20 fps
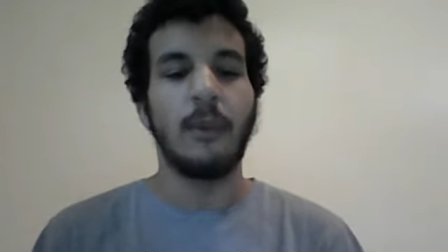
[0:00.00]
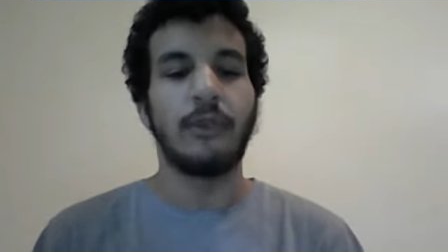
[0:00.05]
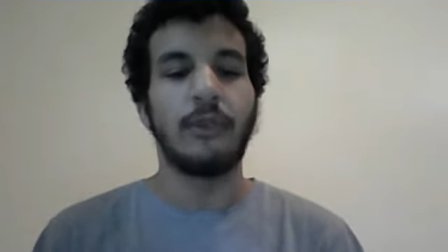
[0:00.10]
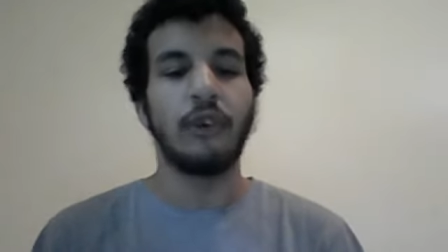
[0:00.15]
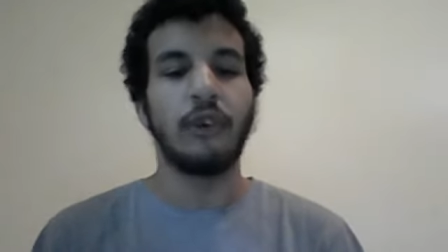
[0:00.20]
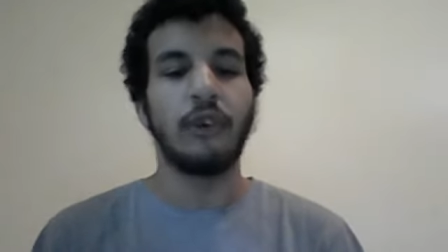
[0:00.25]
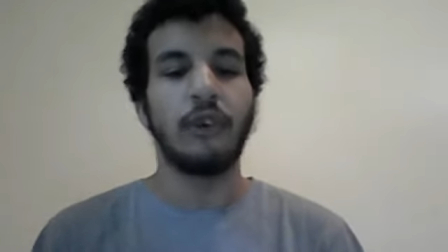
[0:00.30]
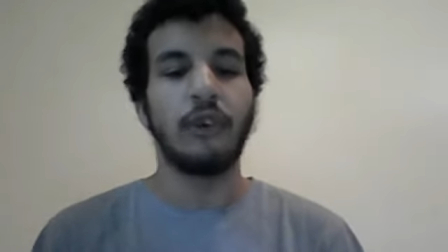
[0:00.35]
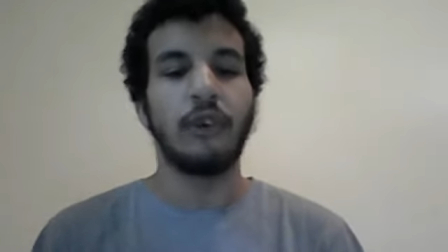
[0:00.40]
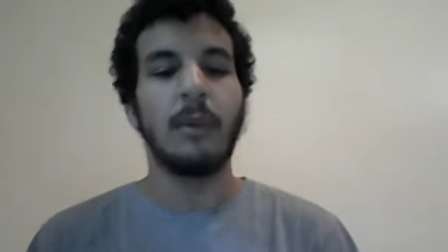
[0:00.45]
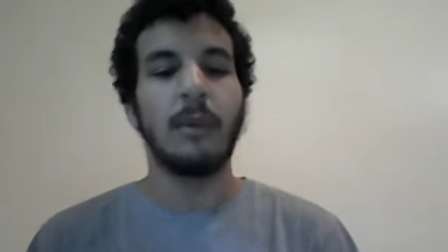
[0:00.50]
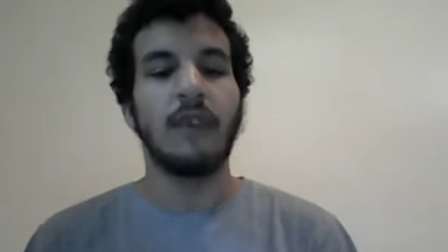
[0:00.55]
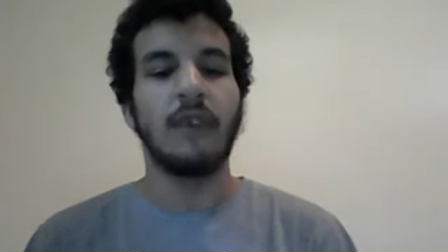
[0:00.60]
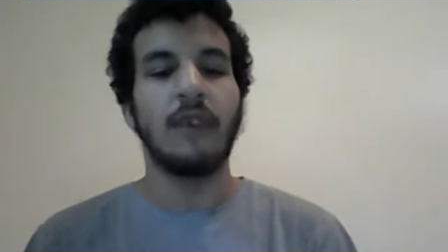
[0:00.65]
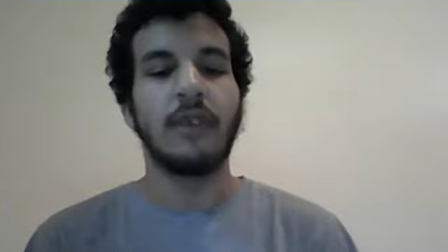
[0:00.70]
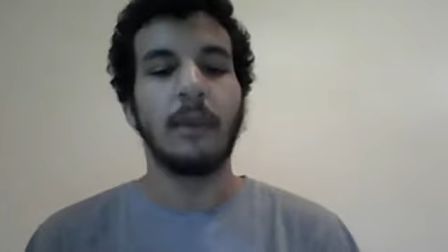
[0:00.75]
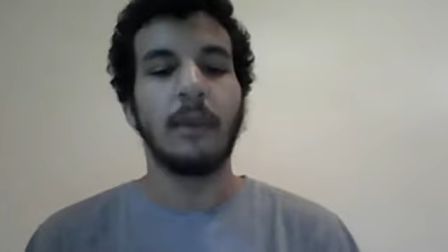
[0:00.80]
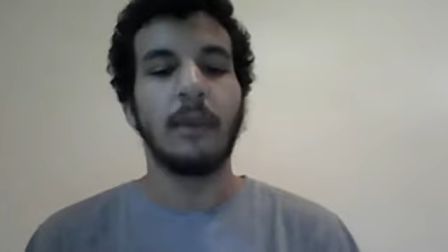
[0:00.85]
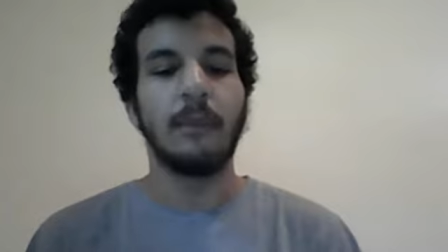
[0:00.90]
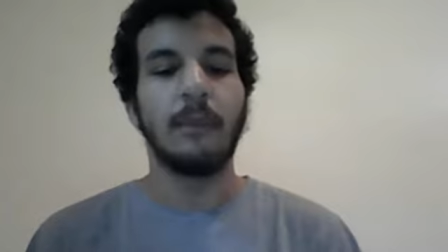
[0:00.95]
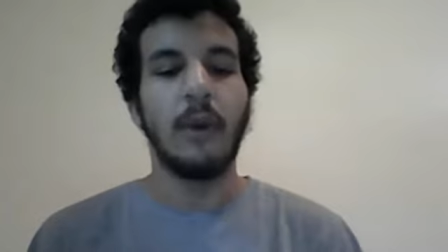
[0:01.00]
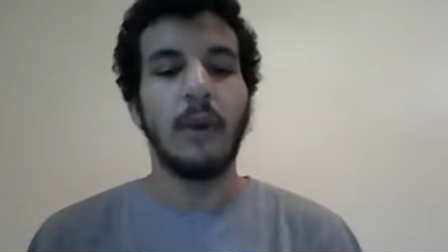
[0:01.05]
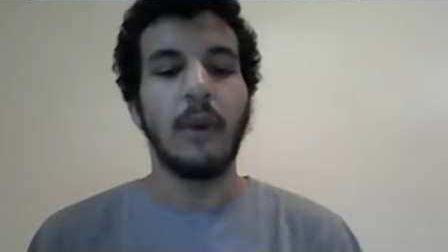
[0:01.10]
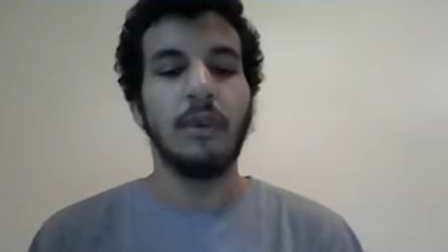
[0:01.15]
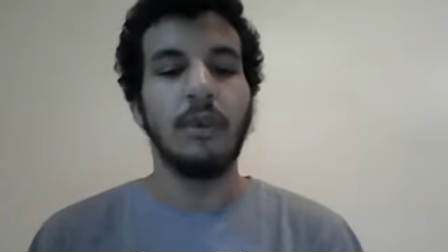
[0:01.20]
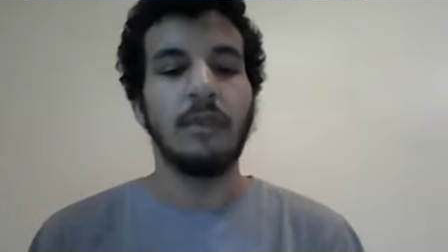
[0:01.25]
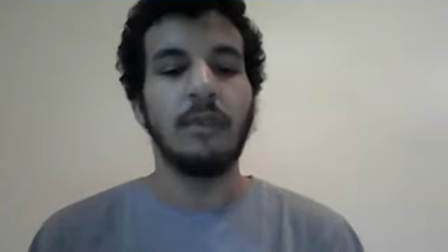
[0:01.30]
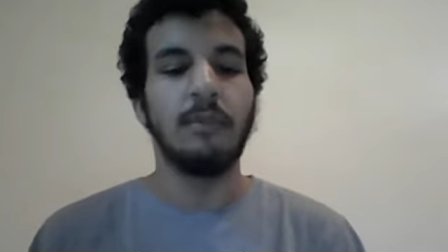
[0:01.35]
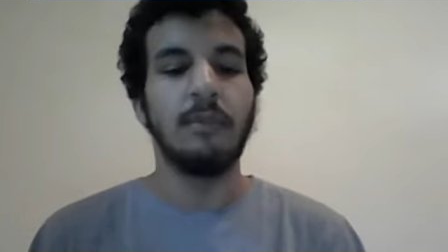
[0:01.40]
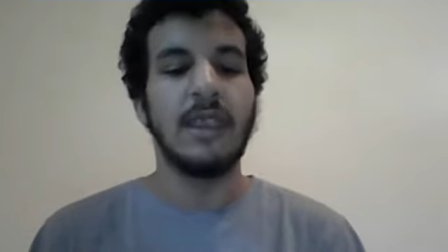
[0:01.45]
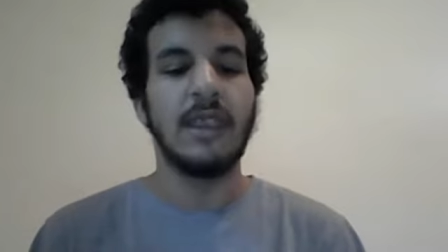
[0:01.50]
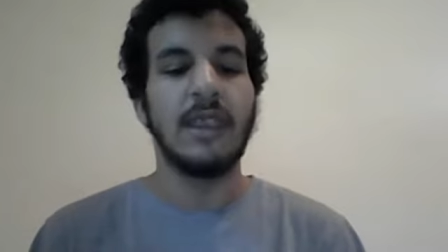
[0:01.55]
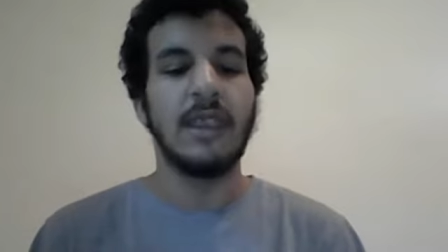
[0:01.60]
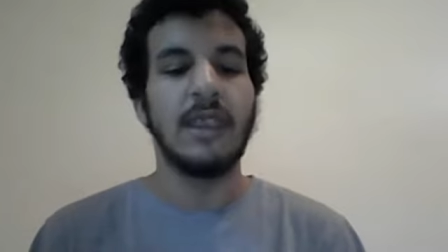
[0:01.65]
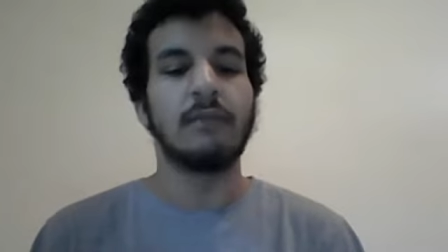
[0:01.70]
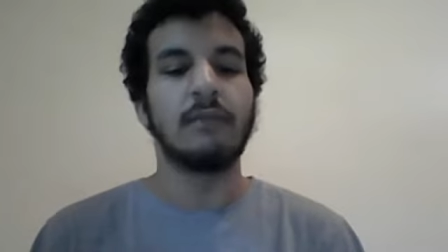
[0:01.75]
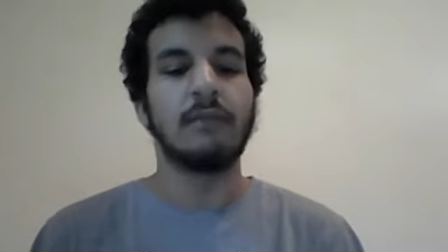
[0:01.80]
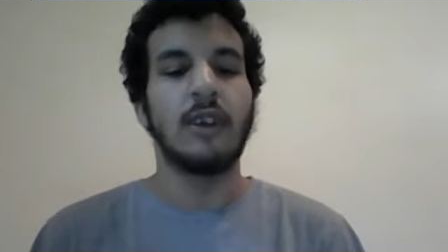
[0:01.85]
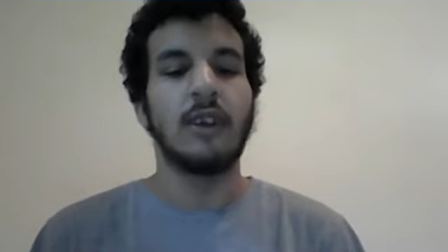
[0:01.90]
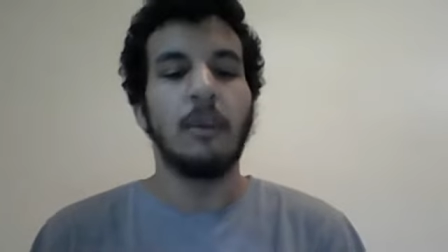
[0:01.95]
throwing him off the boat and making
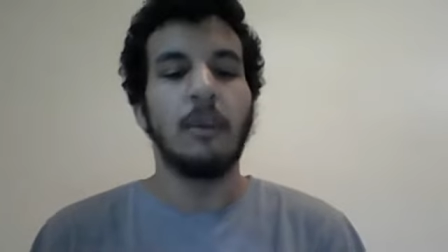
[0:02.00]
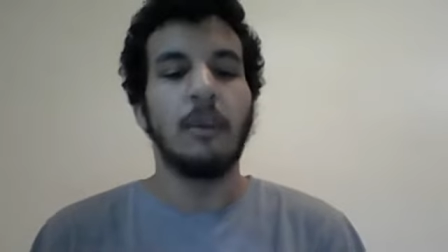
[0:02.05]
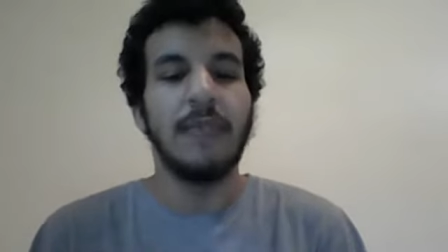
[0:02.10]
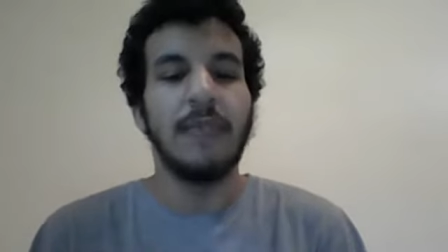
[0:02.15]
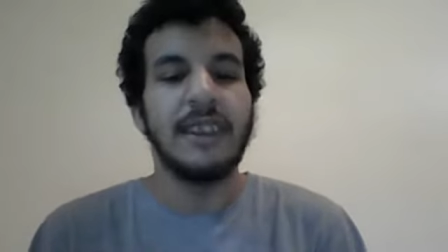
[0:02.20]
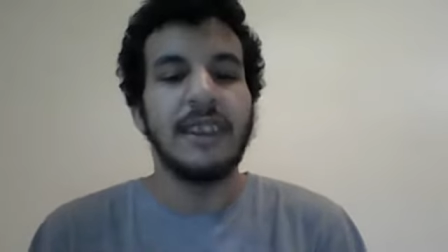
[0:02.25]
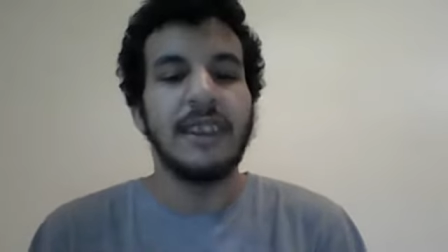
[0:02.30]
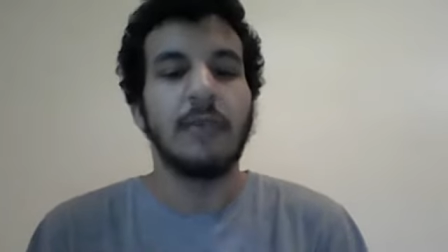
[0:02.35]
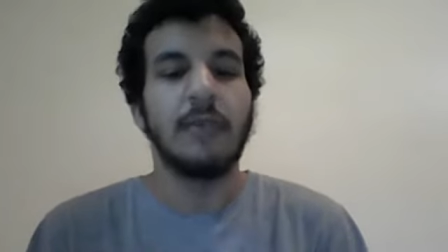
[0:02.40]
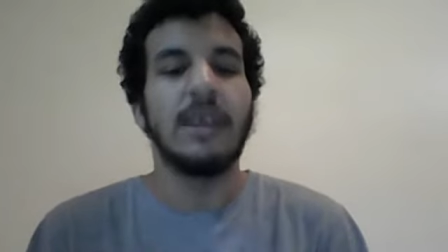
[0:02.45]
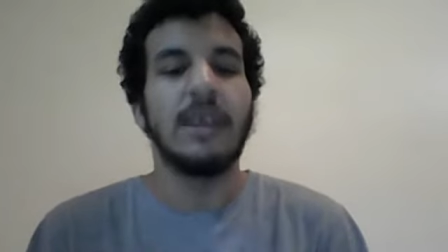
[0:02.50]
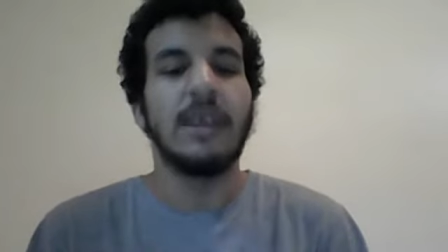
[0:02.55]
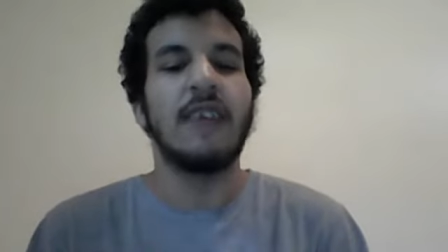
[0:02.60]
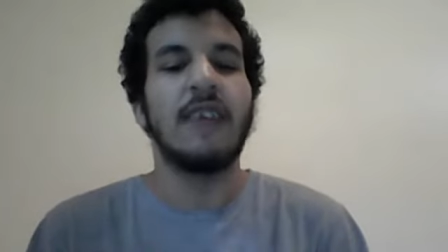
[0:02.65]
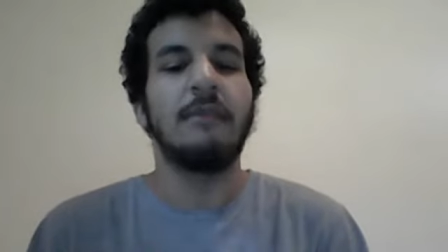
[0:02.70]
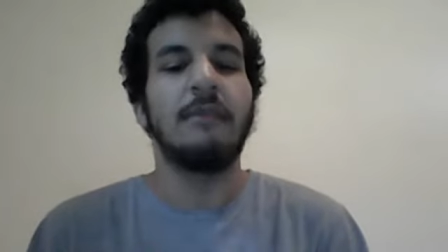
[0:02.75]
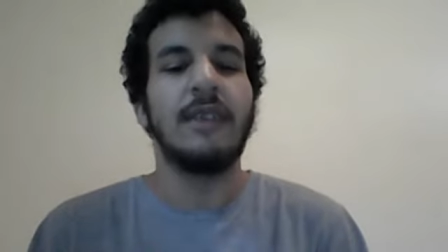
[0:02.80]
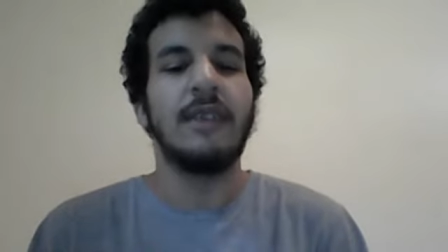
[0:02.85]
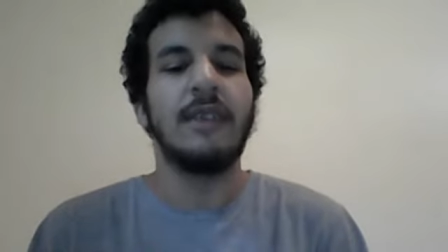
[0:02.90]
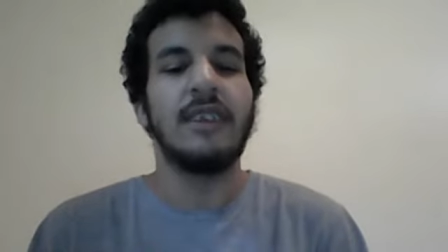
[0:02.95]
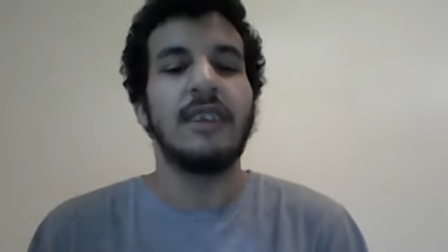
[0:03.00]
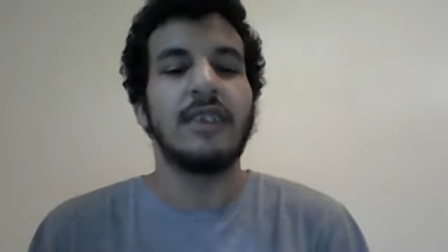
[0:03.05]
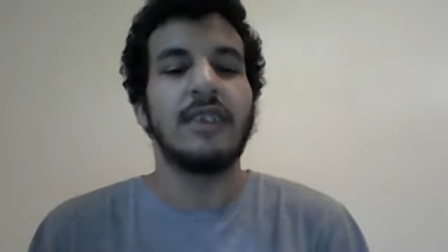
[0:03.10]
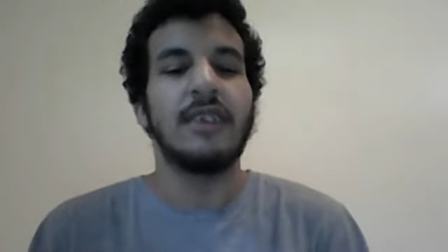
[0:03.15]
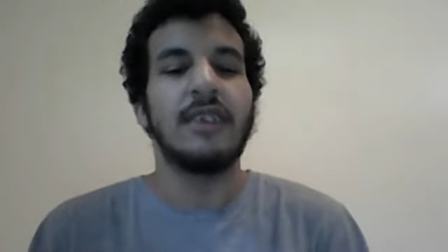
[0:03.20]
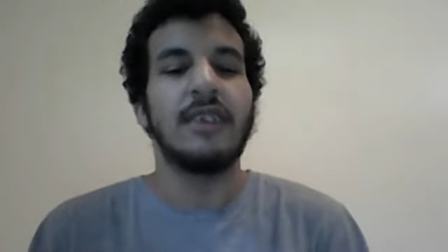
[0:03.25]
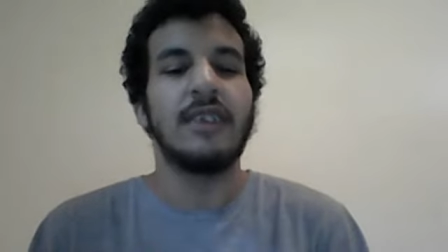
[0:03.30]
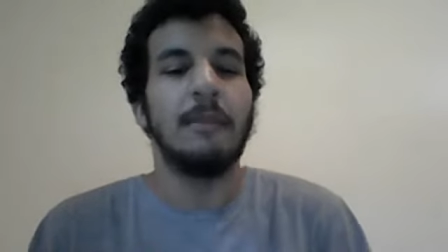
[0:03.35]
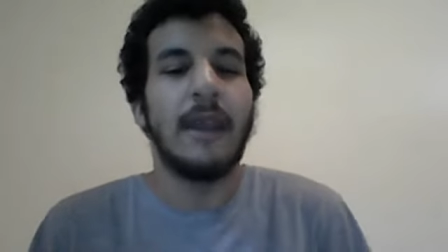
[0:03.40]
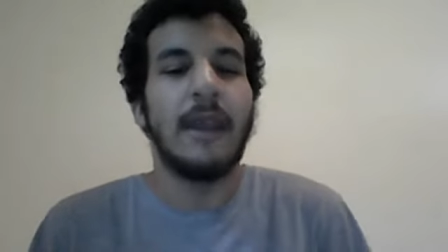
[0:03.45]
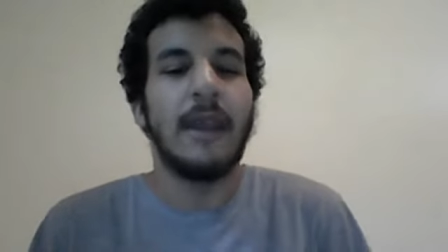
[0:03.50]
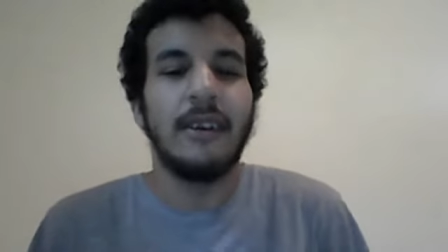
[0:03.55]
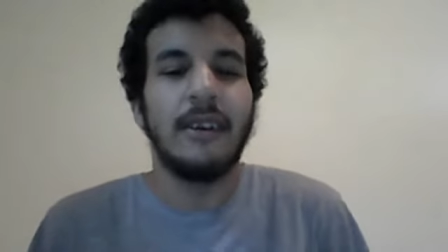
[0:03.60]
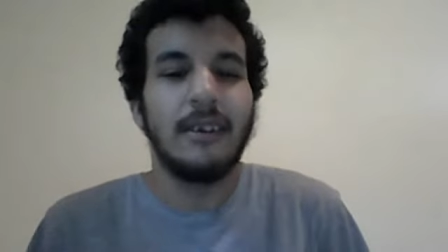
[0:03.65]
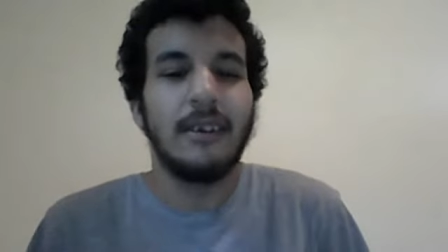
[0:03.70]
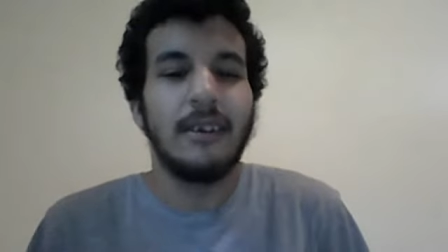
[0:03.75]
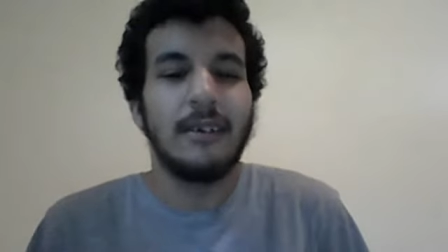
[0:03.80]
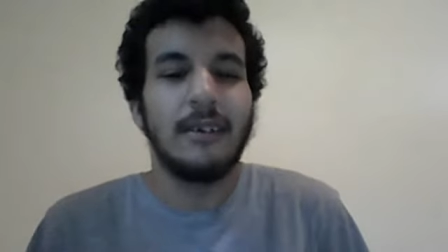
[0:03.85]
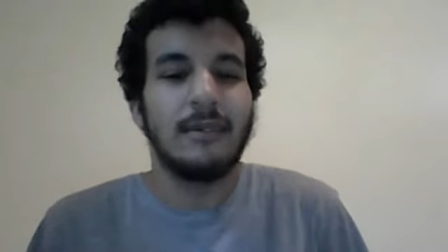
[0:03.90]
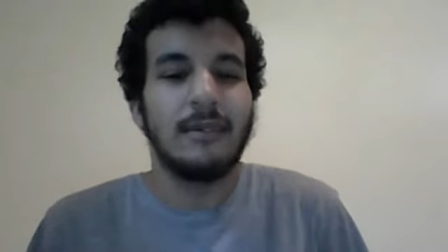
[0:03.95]
him run home naked, would that have made things any
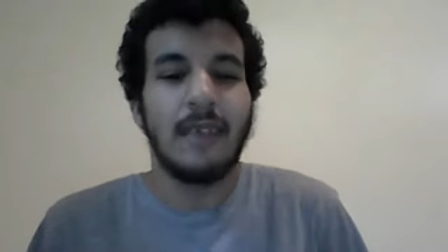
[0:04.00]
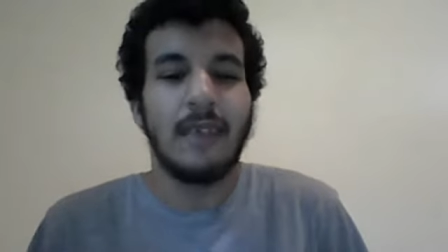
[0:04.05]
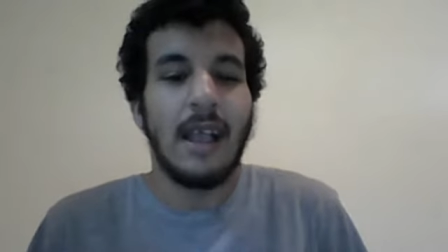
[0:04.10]
better?